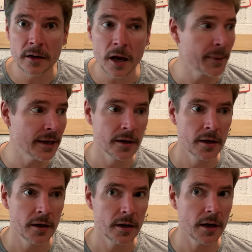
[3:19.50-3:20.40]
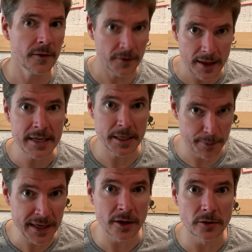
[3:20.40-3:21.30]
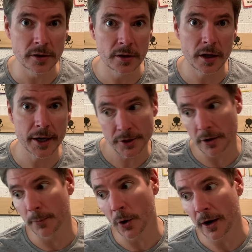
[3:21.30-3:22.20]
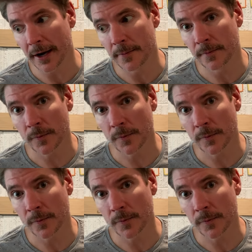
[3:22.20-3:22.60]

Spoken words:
I mean, if you like to build and you're a boy